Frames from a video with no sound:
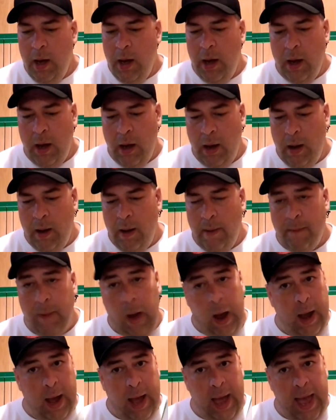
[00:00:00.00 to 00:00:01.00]

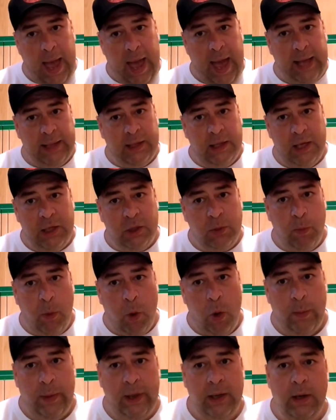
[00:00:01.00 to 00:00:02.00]
Um, at this
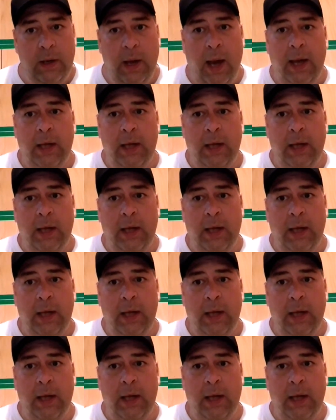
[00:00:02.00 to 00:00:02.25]
moment,